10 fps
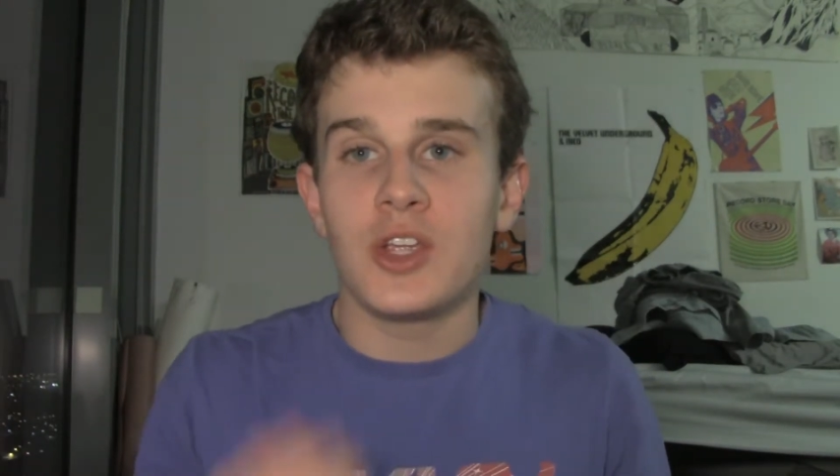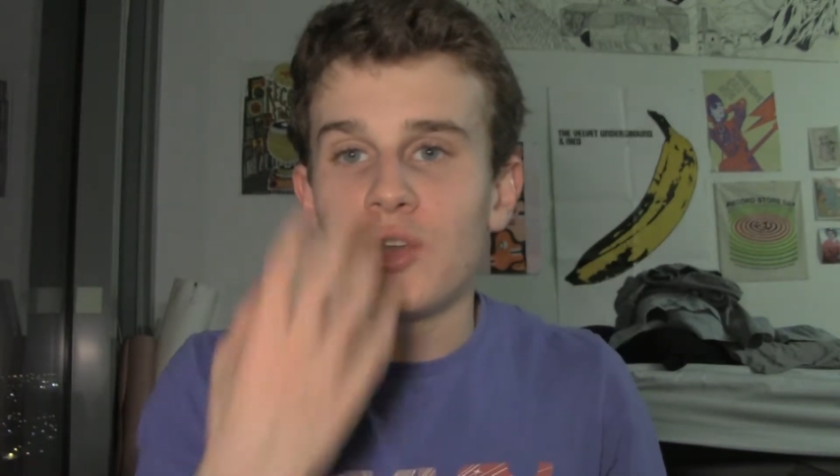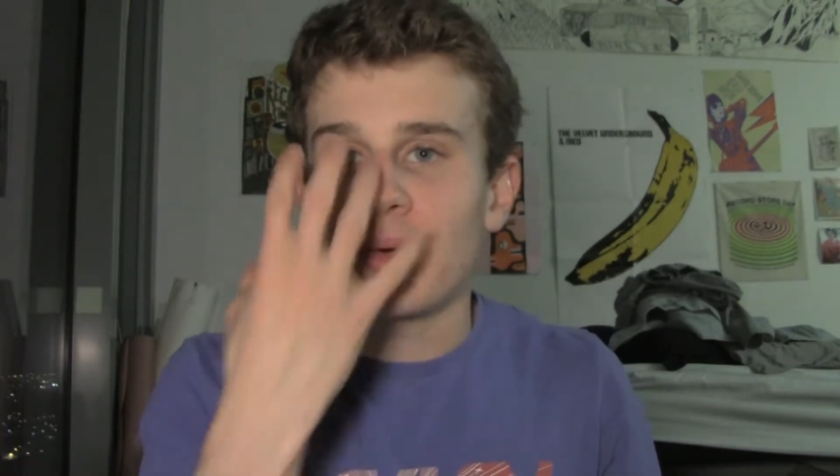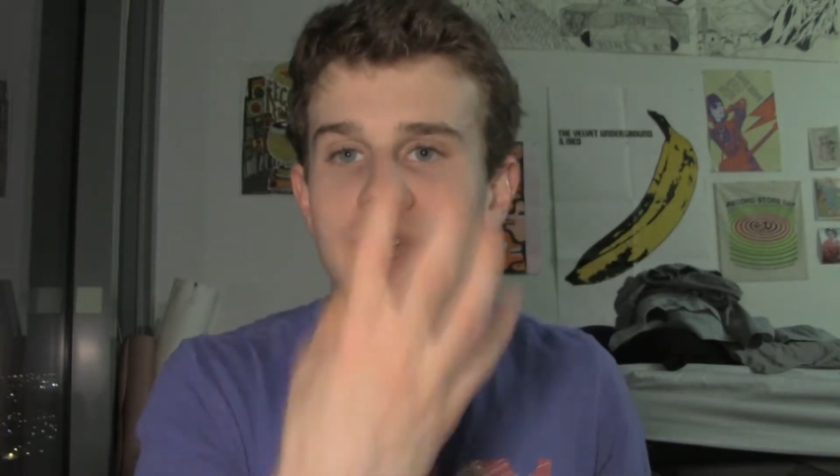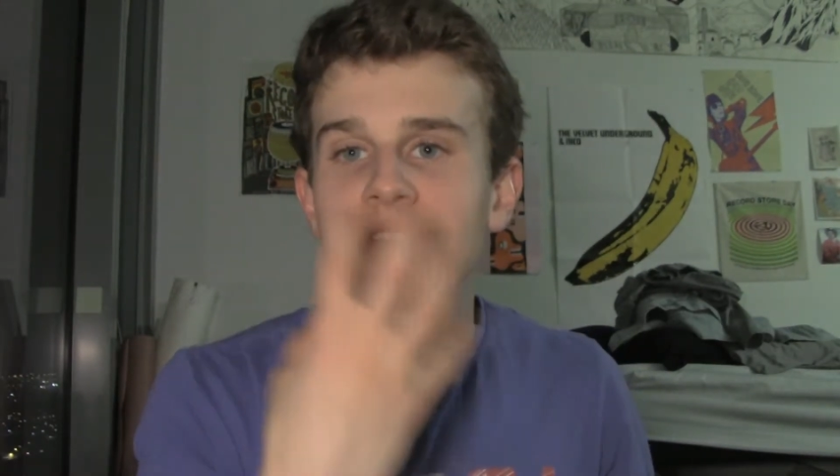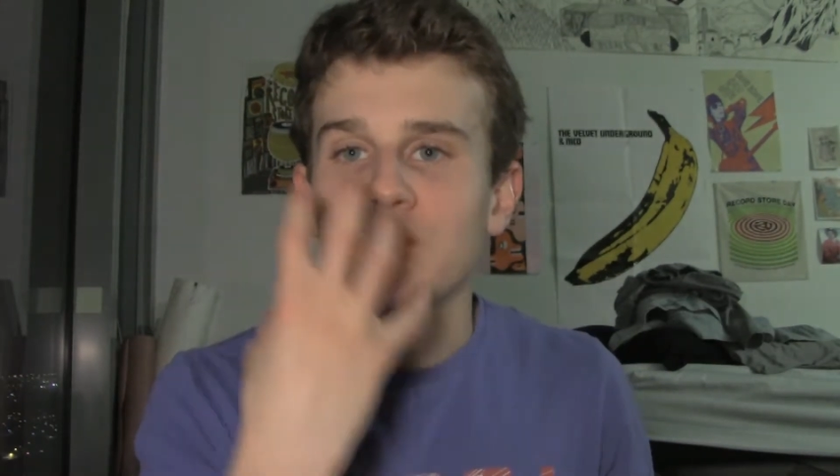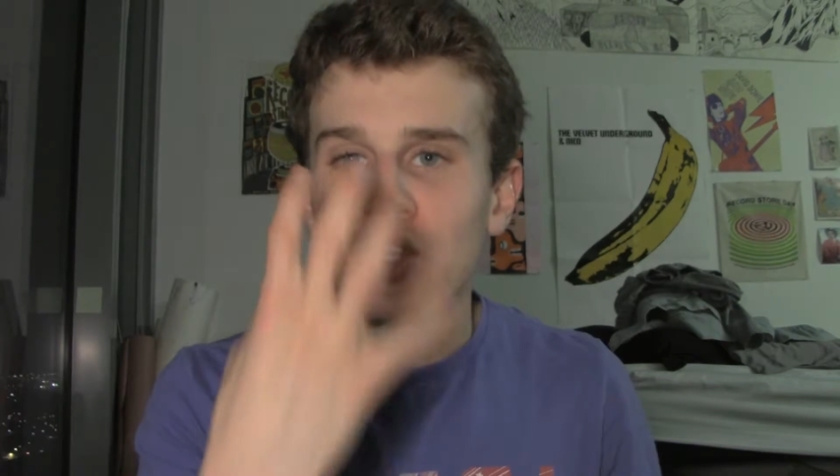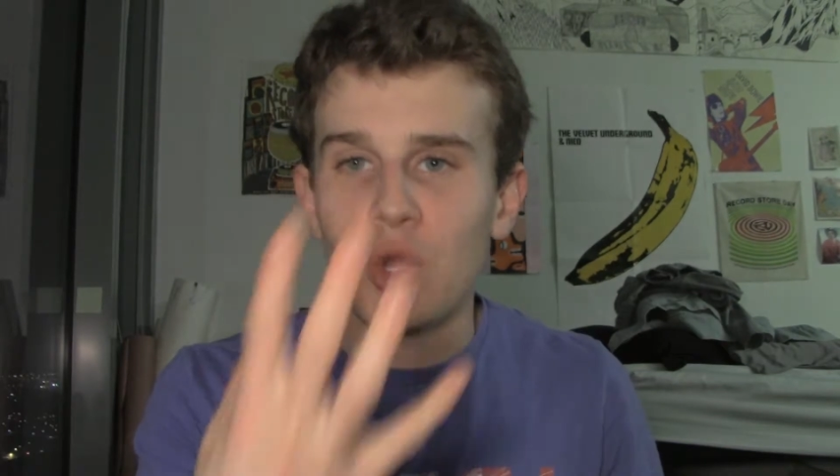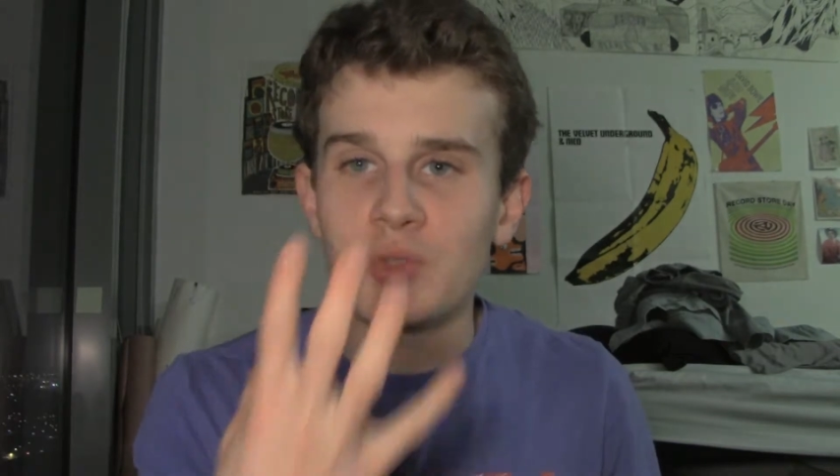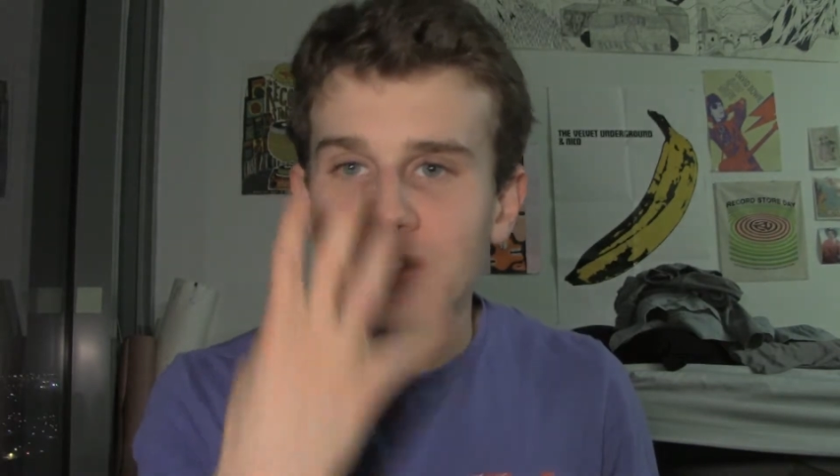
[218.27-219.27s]
You don't get as
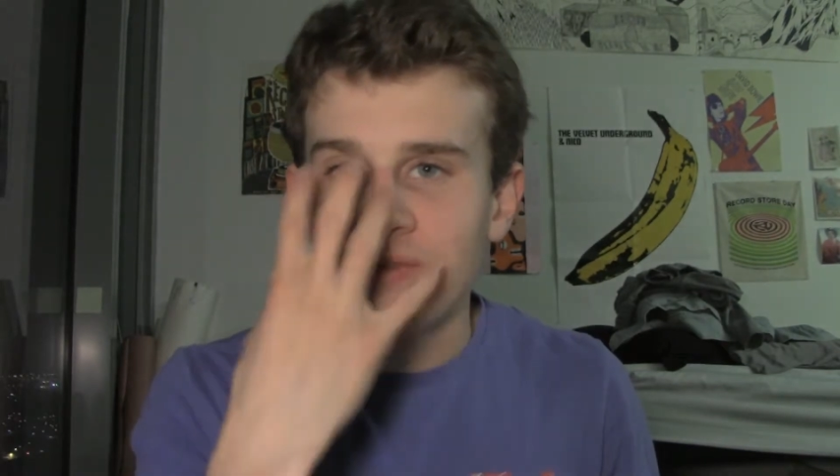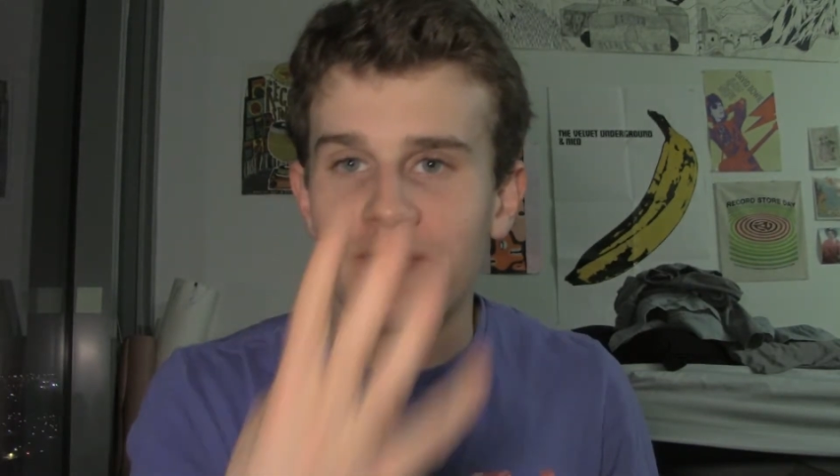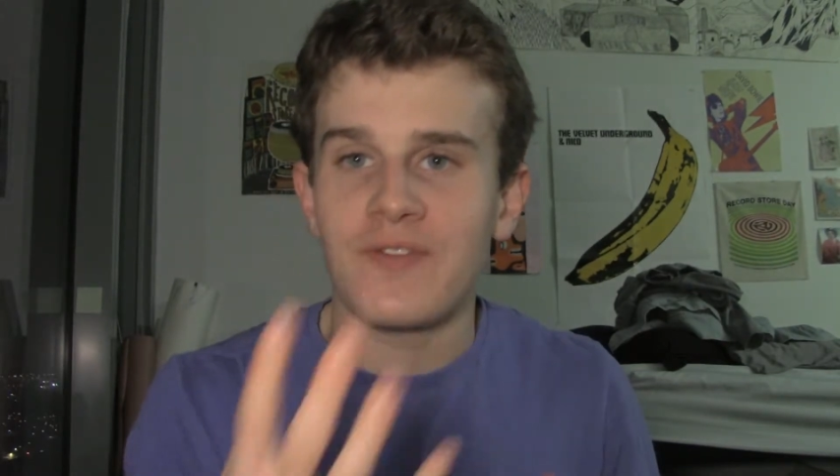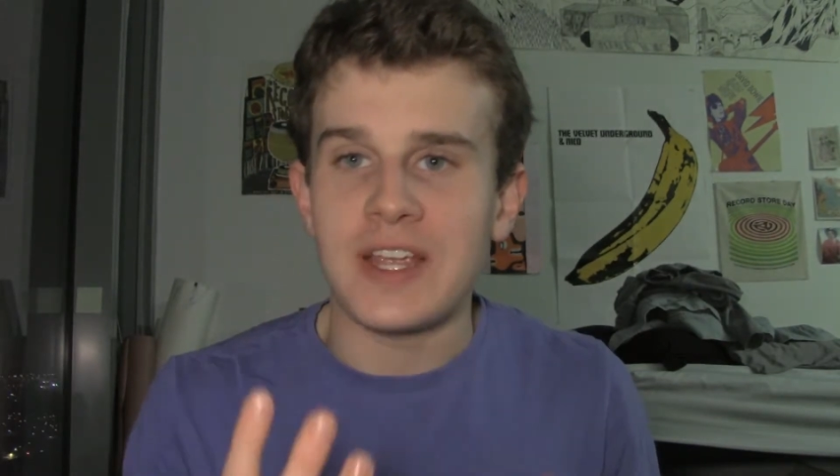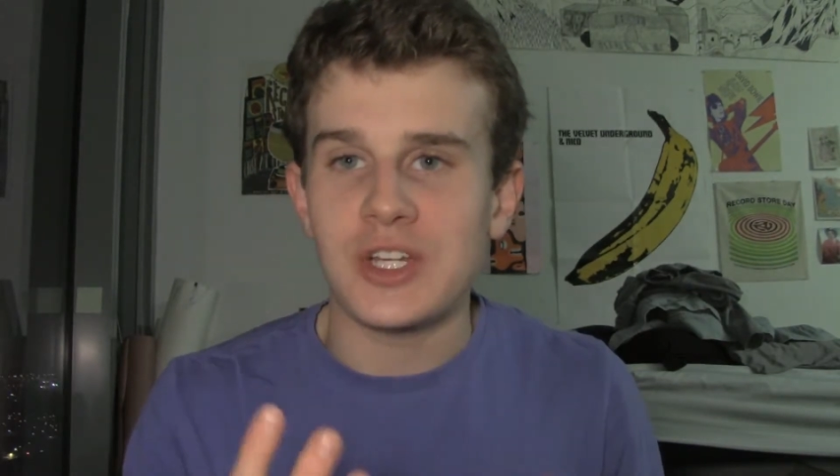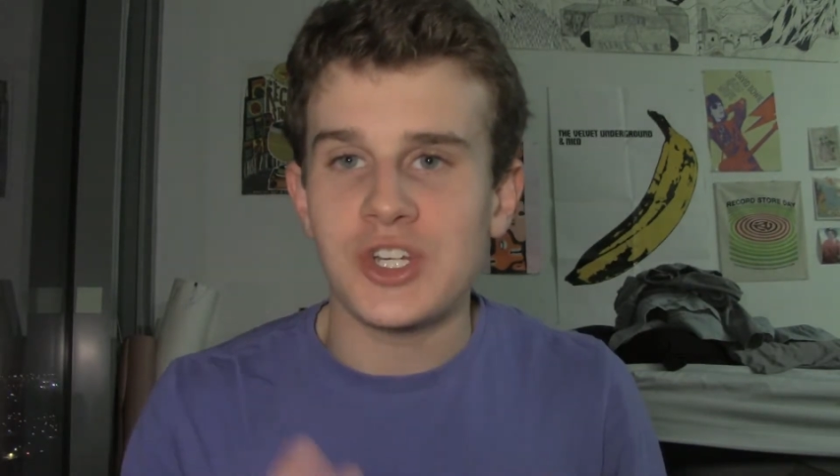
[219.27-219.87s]
close of a face